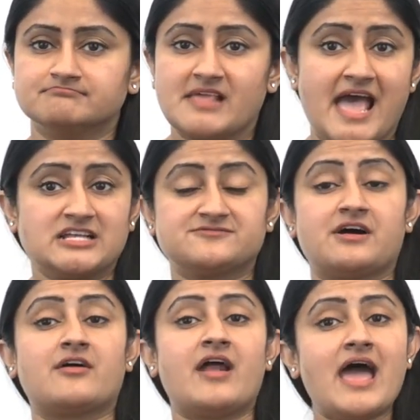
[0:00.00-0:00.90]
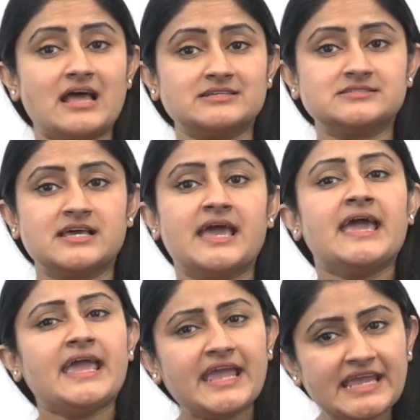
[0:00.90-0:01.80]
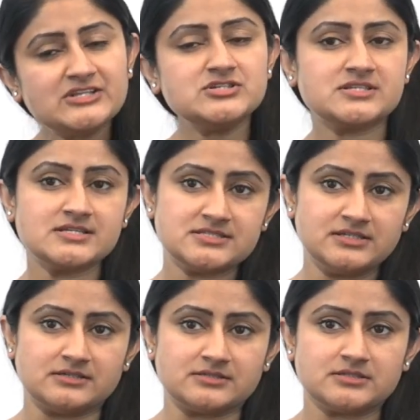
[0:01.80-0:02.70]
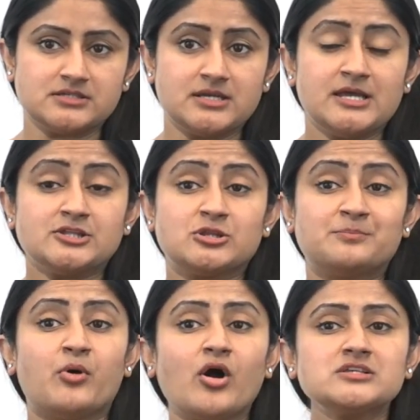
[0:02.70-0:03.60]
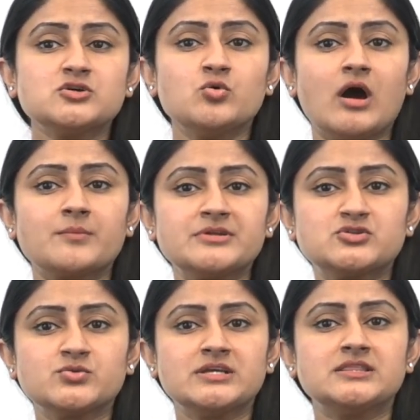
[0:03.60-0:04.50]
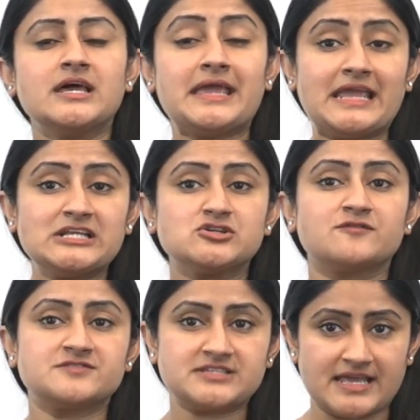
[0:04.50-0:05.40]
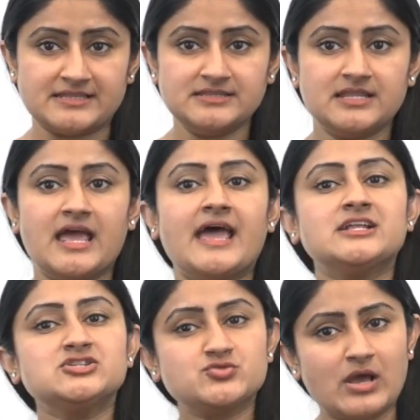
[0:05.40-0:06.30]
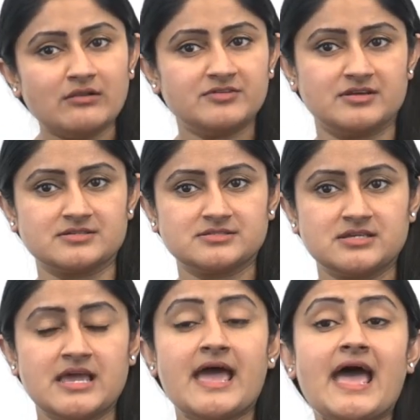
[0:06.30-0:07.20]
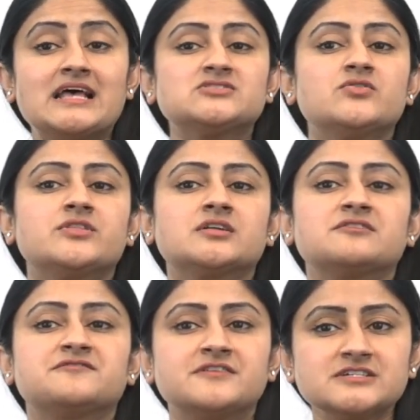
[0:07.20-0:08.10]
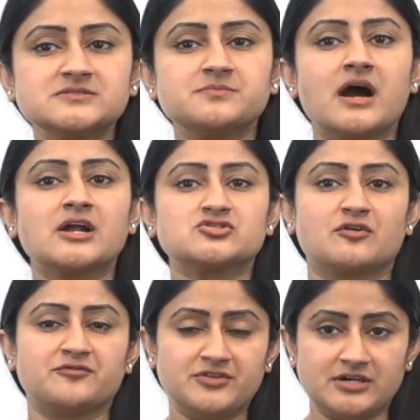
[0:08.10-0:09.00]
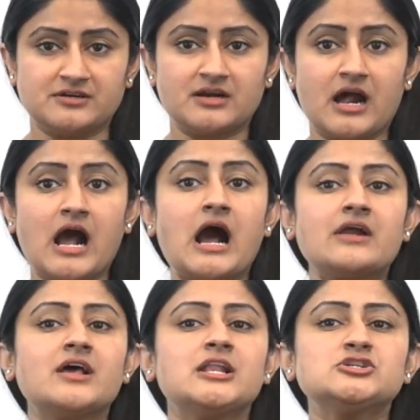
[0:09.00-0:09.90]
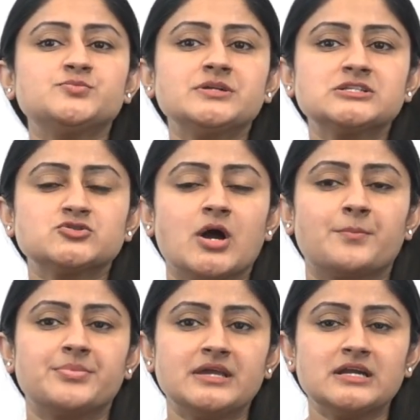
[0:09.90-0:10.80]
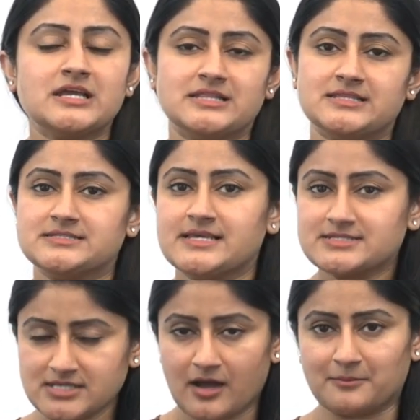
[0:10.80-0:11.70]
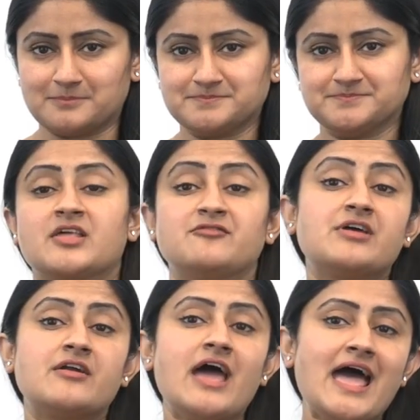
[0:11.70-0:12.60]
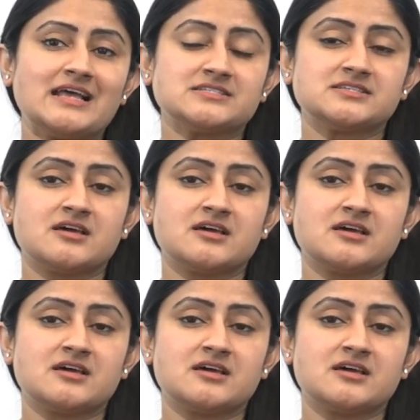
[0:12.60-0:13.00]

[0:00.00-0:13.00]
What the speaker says: As far as age is concerned, the boys who are between the age of 10 and 12 years as on 31st March of year are eligible to appear in this exam. Whereas